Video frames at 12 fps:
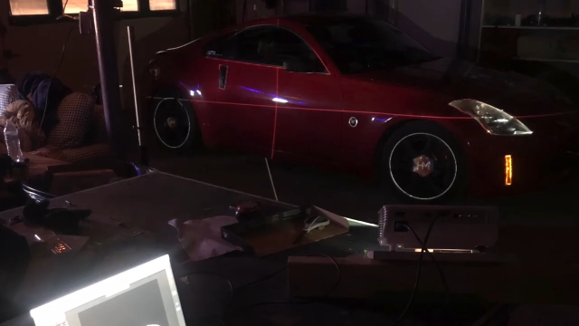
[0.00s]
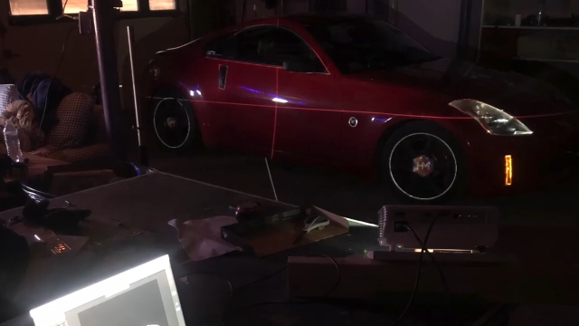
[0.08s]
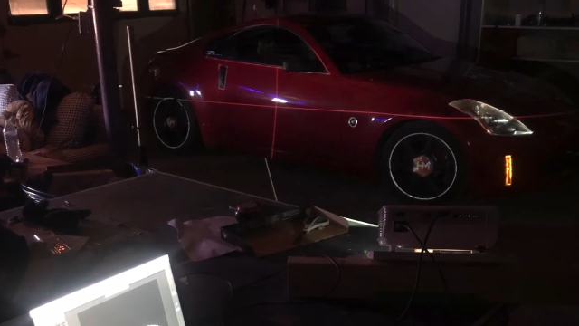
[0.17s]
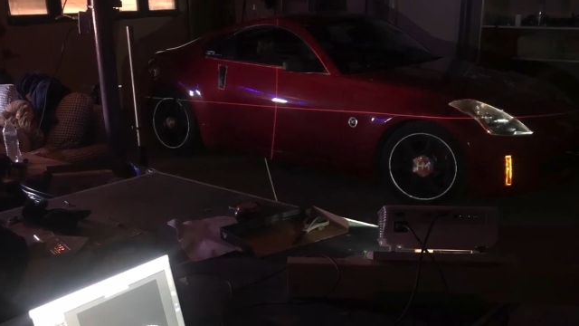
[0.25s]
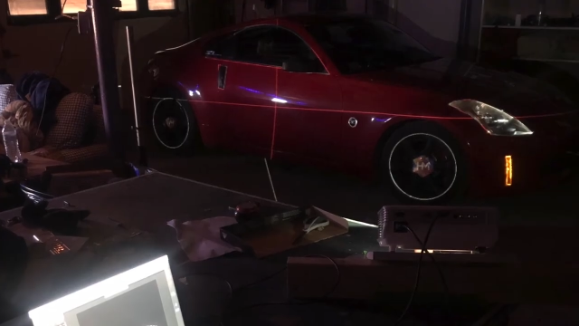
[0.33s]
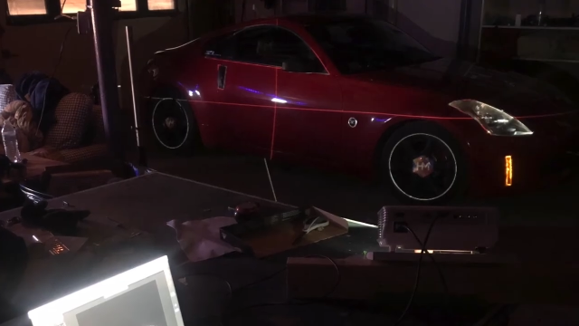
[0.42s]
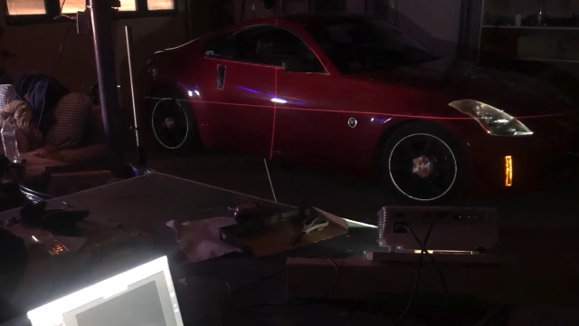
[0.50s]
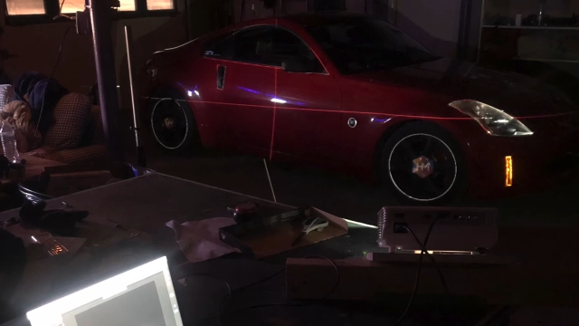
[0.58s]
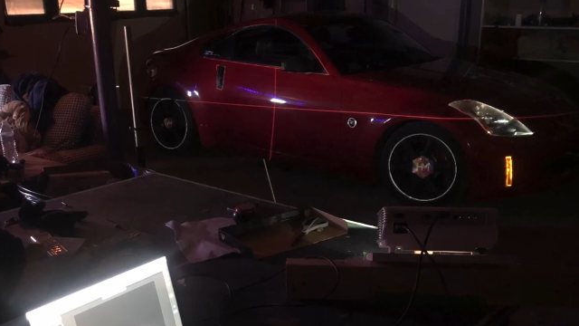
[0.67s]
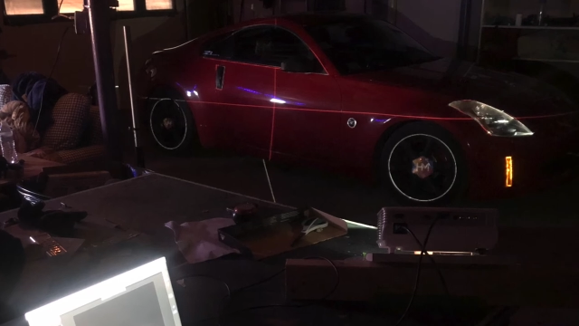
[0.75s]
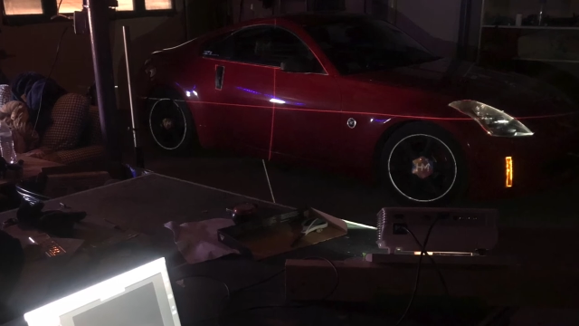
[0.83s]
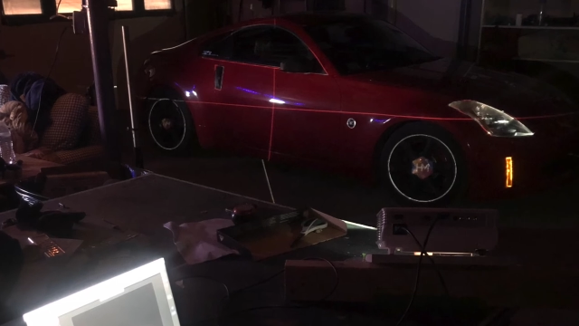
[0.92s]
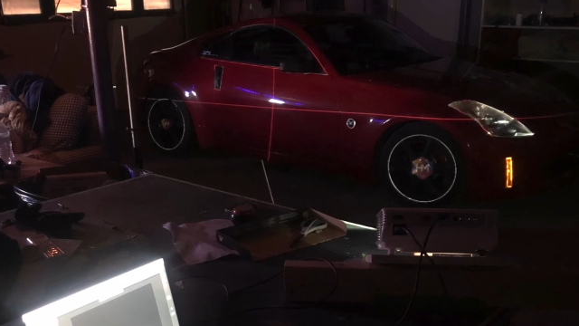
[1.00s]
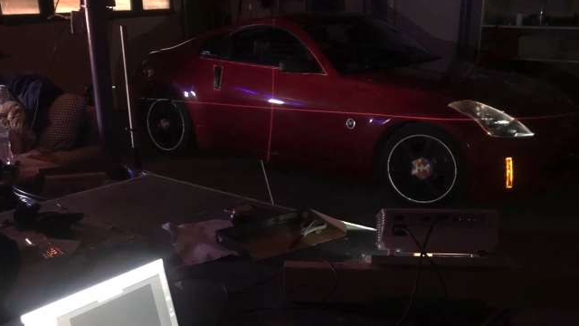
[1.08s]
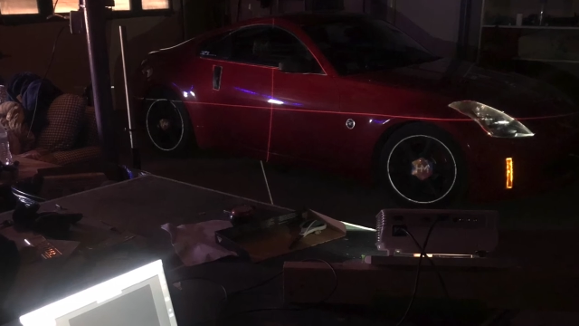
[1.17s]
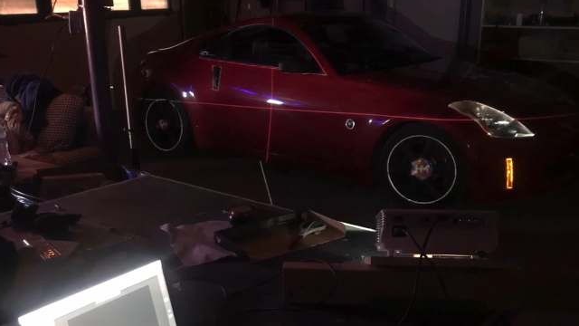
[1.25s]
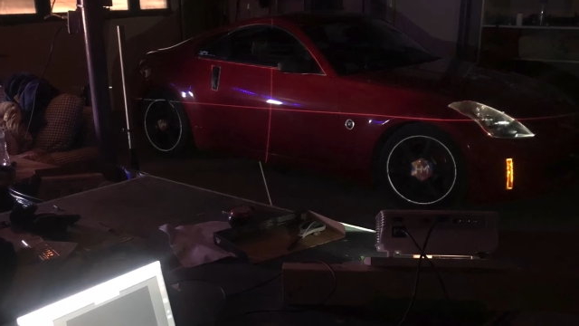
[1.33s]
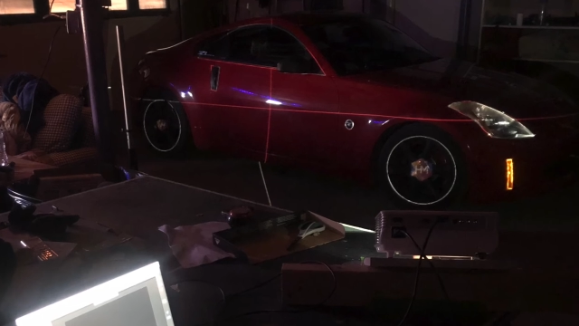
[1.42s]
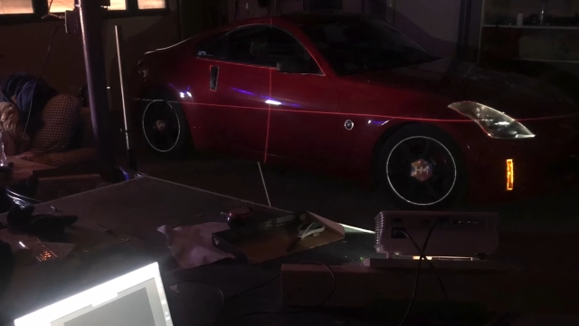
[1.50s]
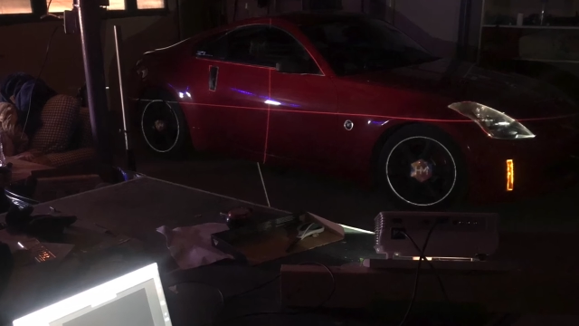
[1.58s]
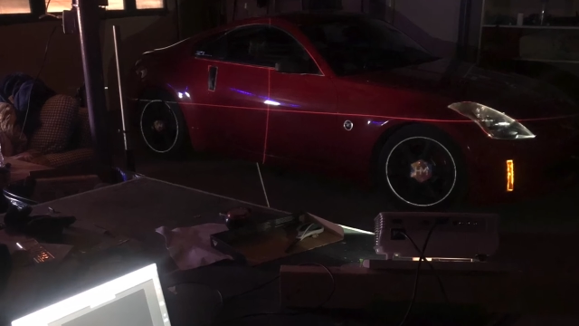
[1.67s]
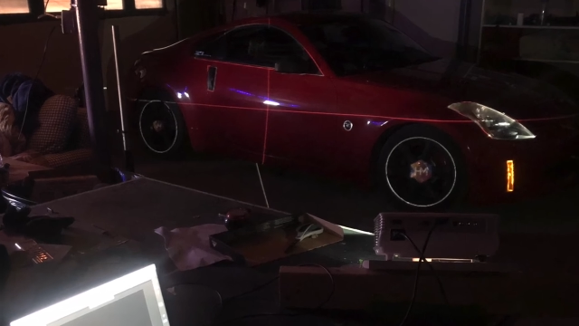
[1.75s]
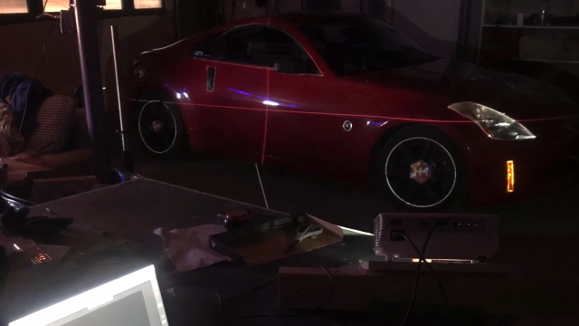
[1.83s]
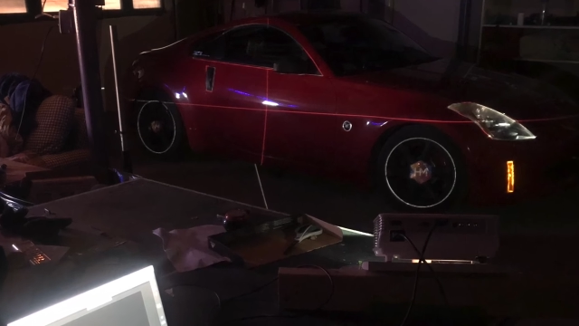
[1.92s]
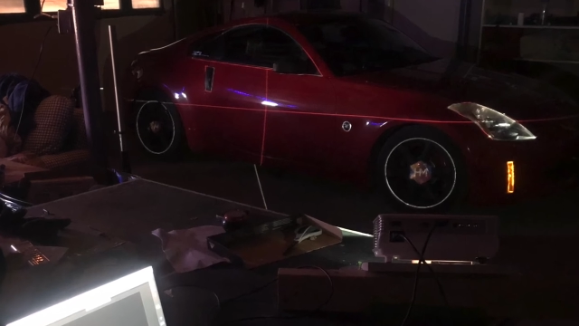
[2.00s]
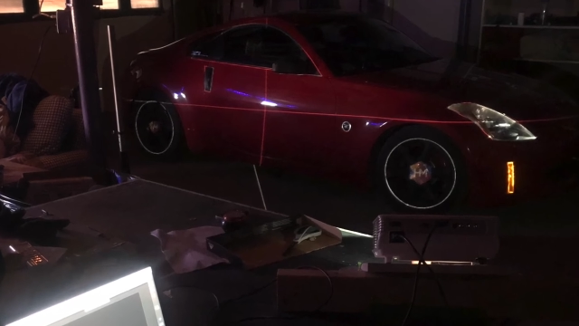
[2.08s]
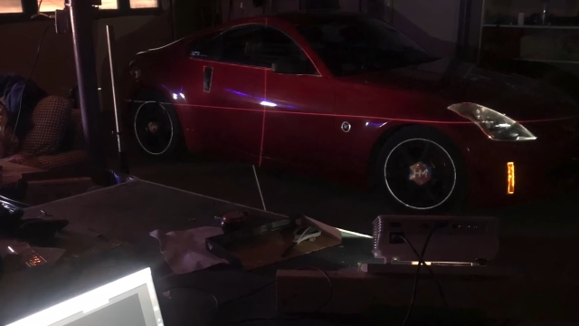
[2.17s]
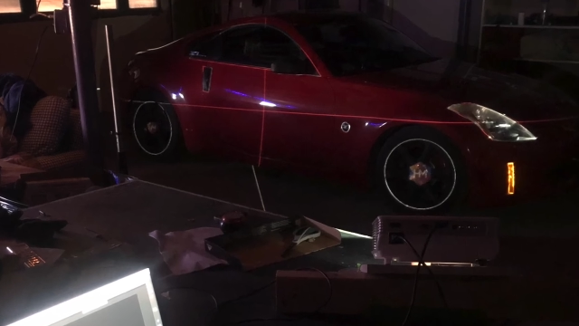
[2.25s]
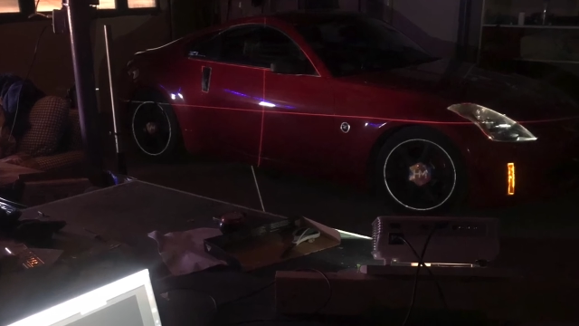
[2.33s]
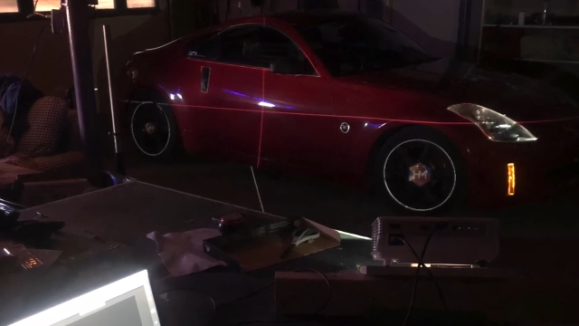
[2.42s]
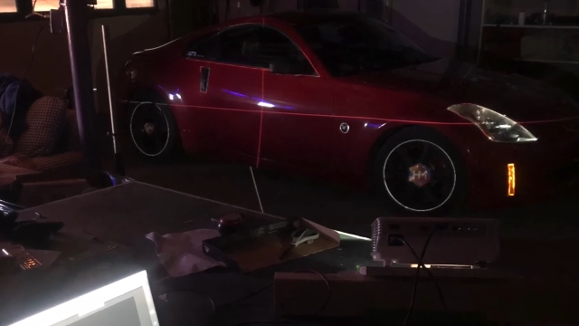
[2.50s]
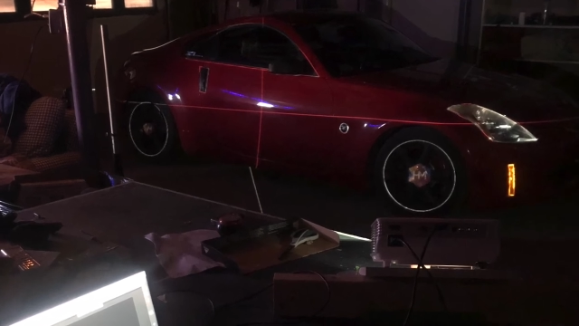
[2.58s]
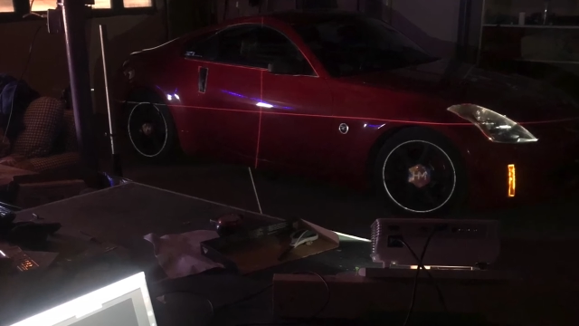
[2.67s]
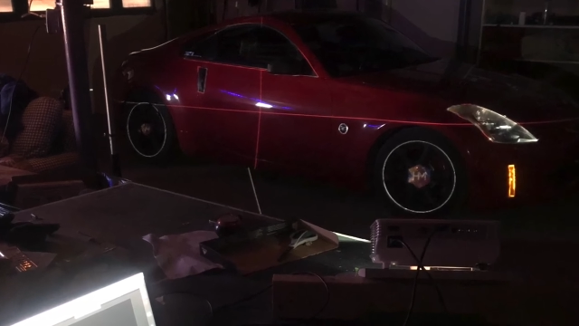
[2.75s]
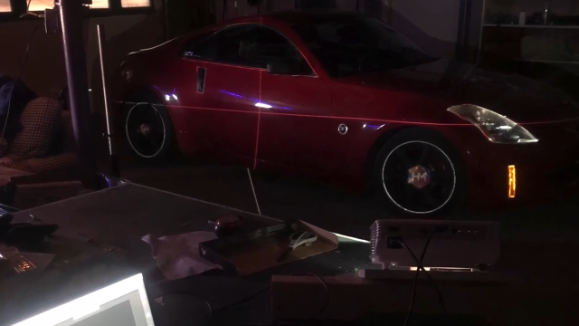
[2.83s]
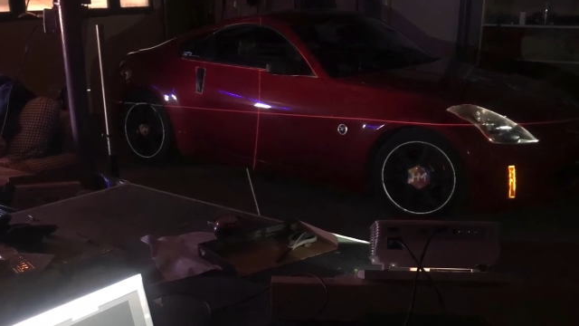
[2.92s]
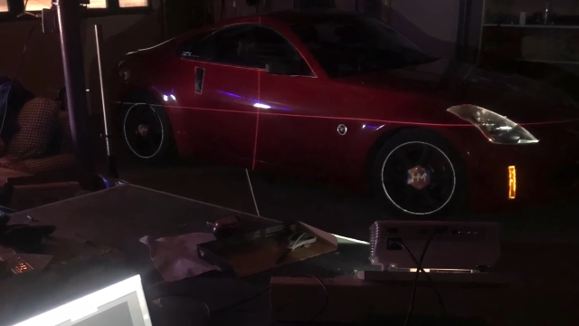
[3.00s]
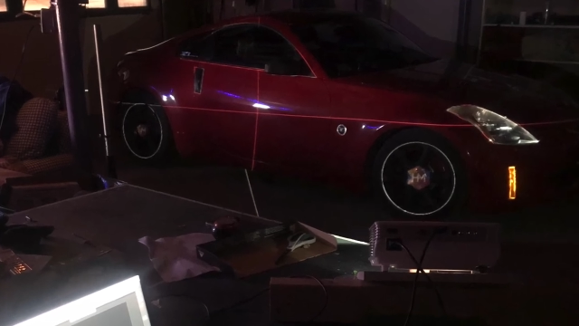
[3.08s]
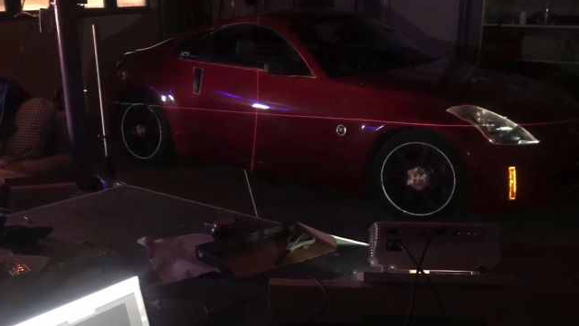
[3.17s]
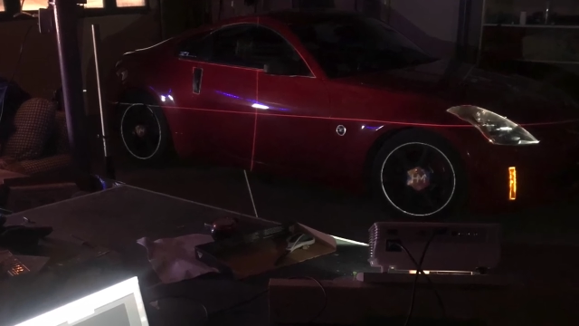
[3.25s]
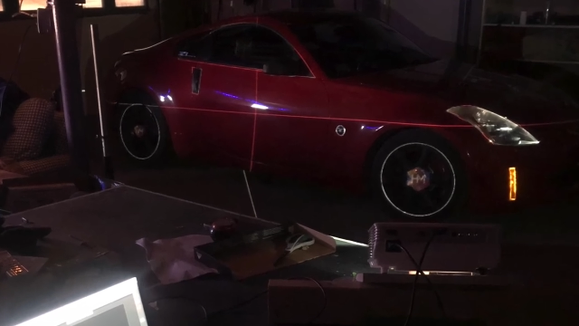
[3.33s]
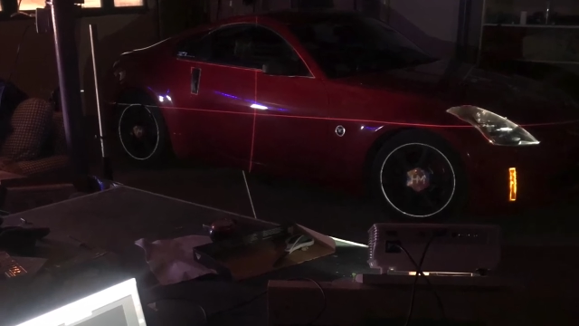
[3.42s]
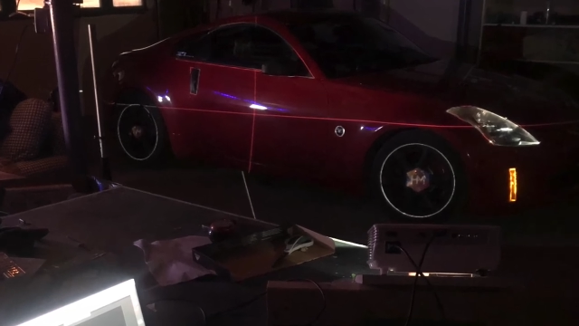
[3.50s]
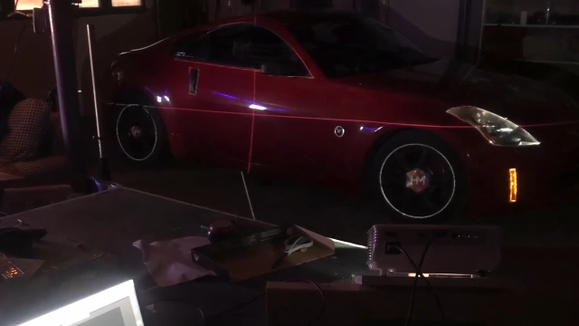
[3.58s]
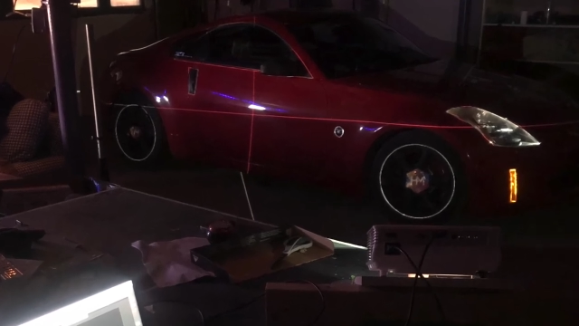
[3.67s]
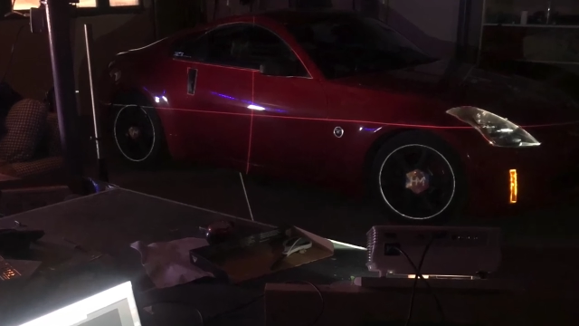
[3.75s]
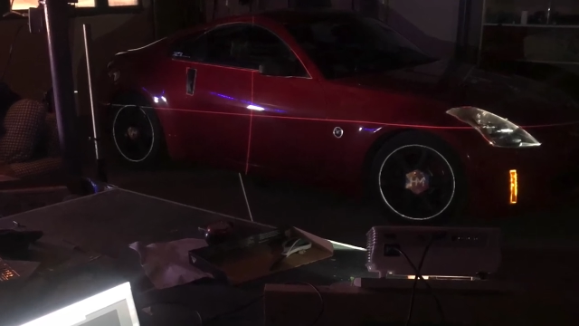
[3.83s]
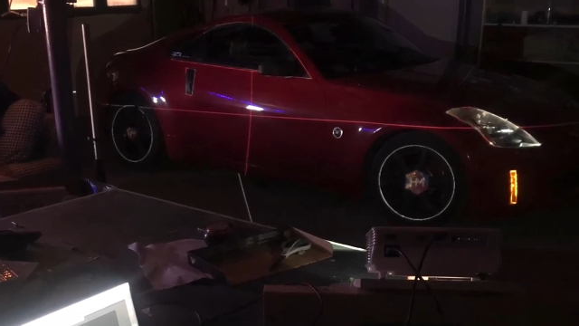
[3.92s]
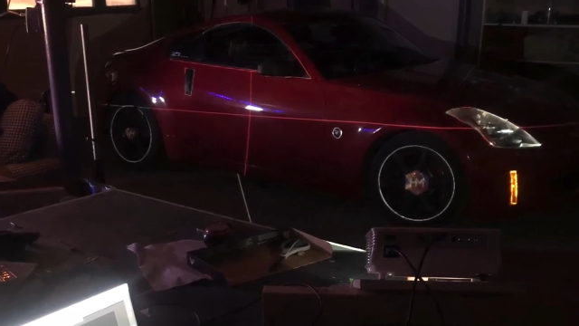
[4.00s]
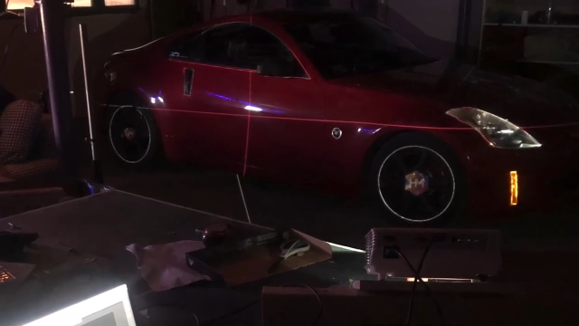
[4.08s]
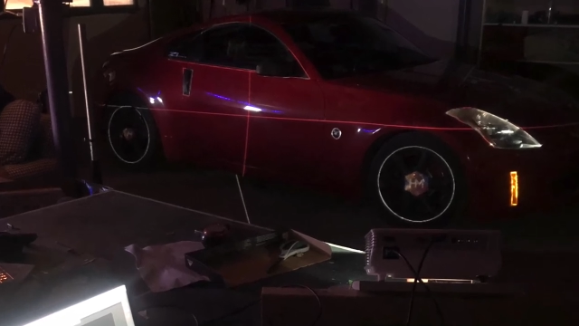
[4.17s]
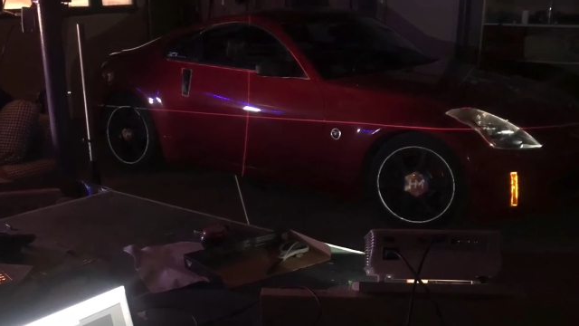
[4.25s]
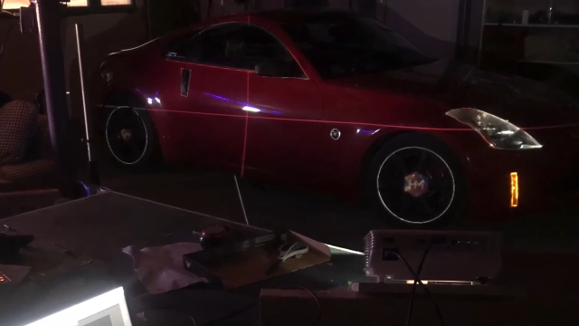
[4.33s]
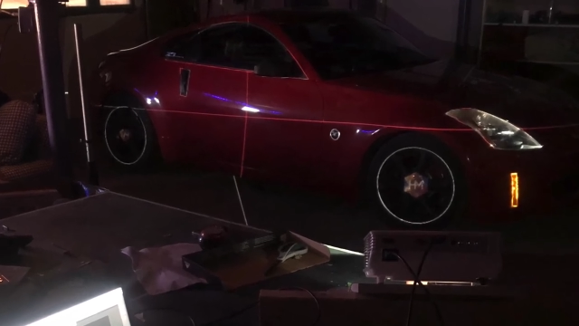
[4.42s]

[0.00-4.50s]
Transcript: Nobody's mouth can be seen.